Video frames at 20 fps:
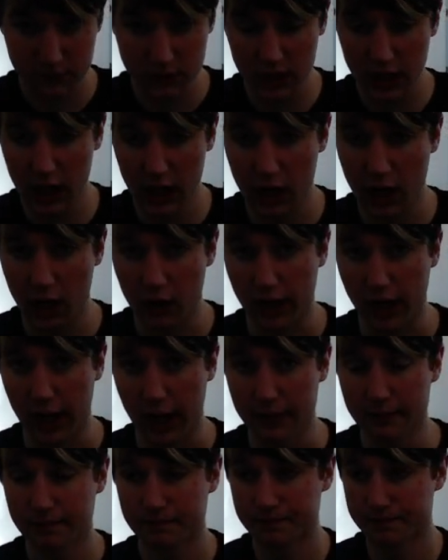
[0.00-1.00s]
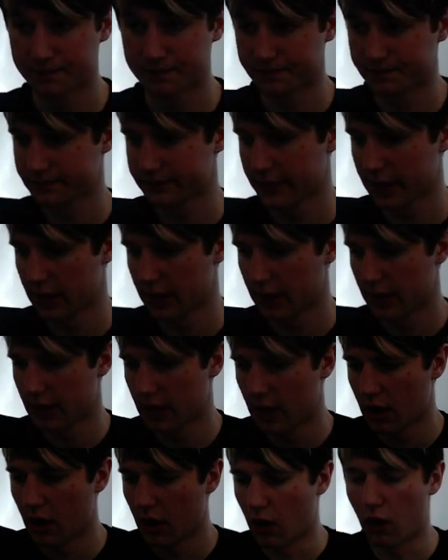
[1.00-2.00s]
okay,
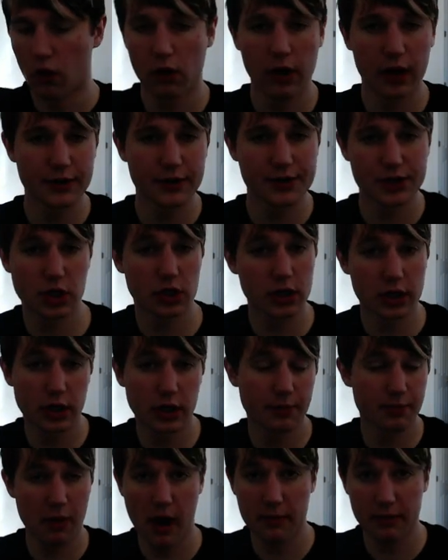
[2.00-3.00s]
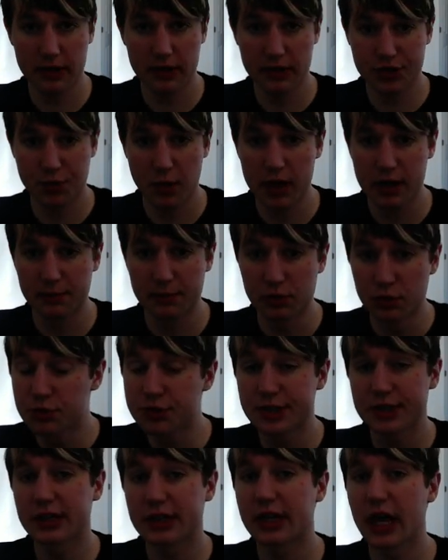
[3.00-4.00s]
or else you're going to probably just wind up losing the
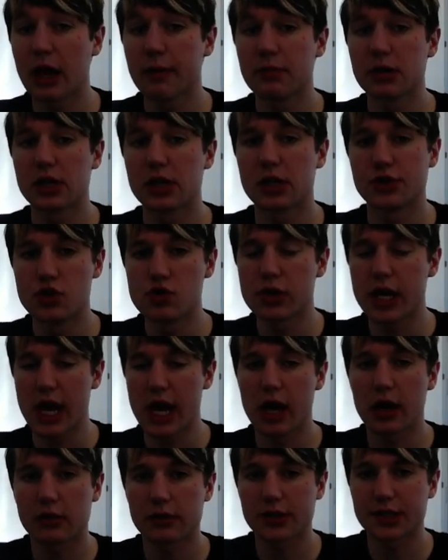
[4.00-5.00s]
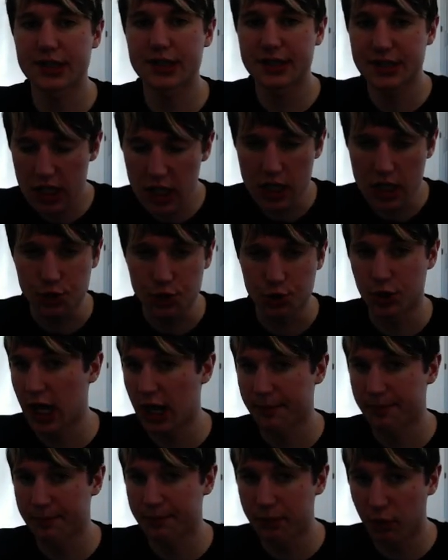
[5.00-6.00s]
game because you can't siege, you can't
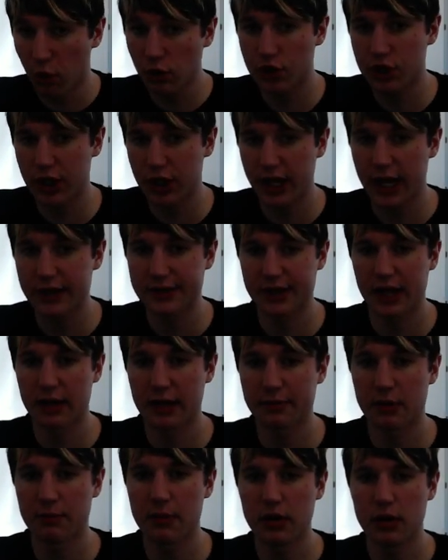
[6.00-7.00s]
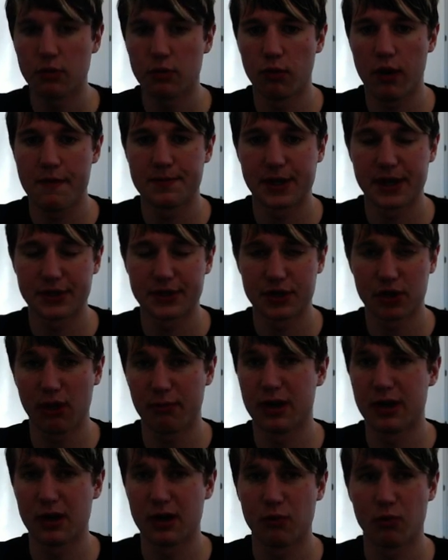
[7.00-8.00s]
push against the enemy minion waves because your
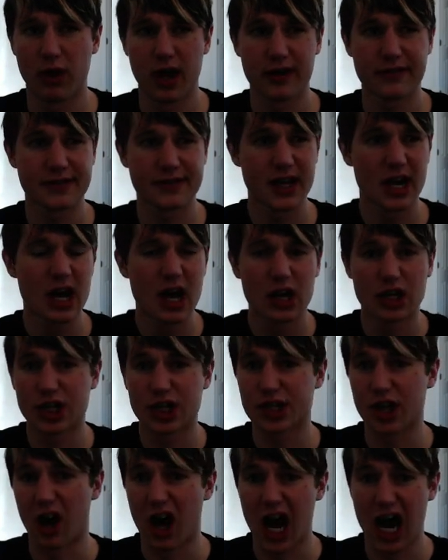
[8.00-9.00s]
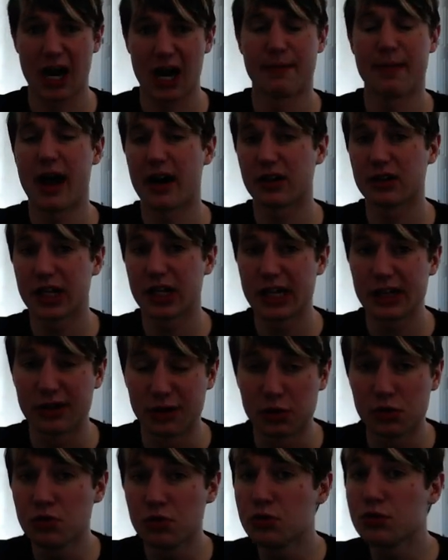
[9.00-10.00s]
minion waves just automatically
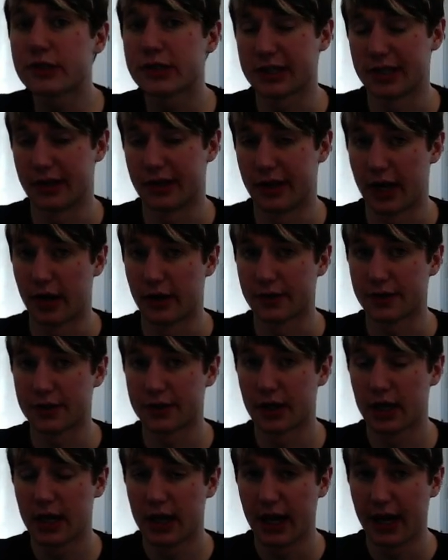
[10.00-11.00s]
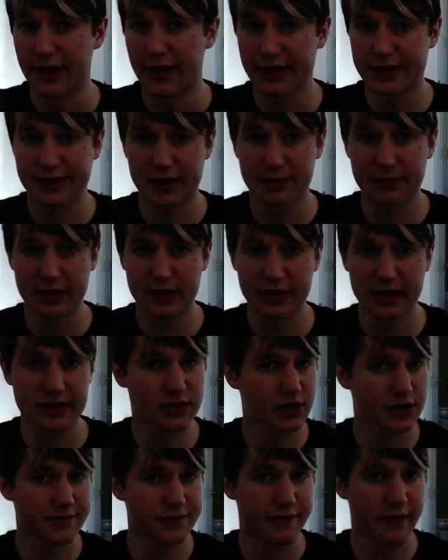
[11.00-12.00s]
lose to theirs. And that's something that's just
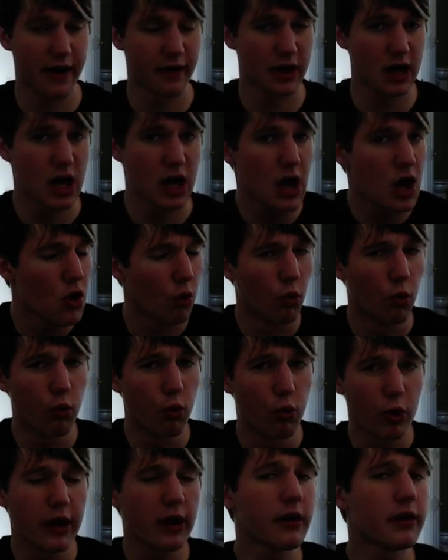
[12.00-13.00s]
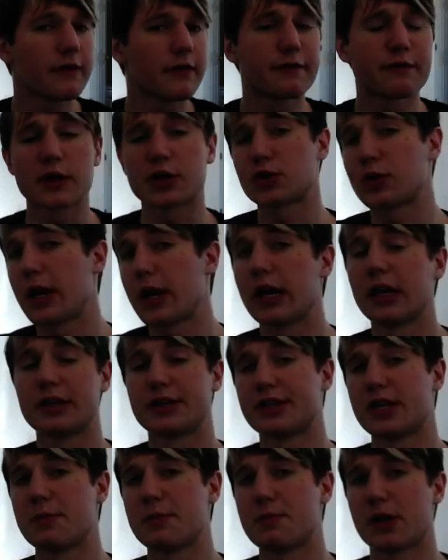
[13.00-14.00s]
very weird and frustrating to see,
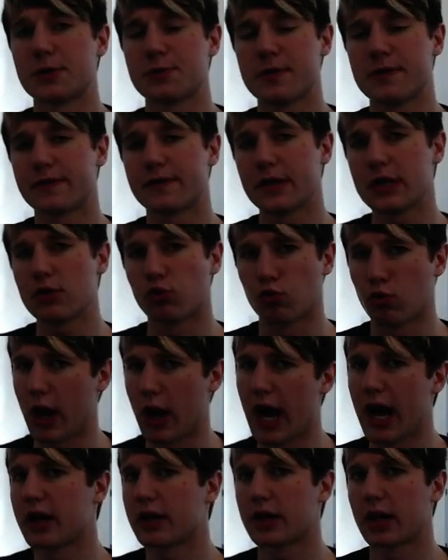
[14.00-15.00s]
because we've seen Riot